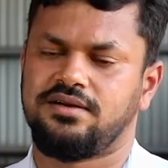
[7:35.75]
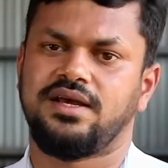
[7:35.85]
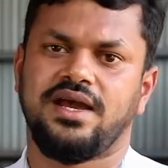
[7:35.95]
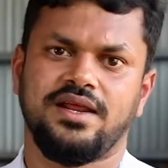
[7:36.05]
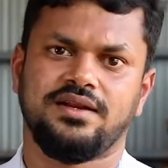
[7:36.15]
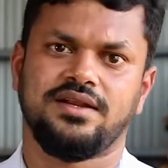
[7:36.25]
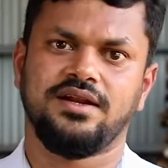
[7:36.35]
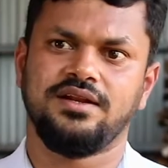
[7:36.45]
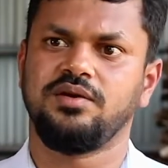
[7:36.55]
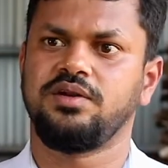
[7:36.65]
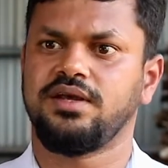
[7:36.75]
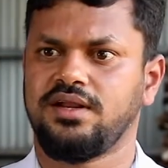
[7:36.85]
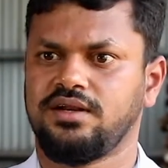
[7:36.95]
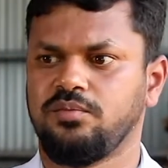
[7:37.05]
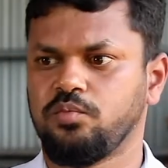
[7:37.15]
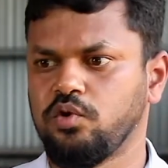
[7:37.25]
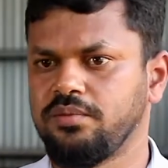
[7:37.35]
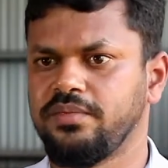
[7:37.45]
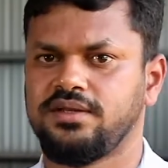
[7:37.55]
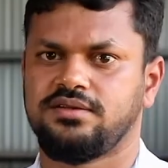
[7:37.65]
direct and indirect
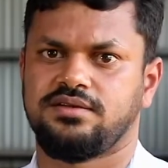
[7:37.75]
employment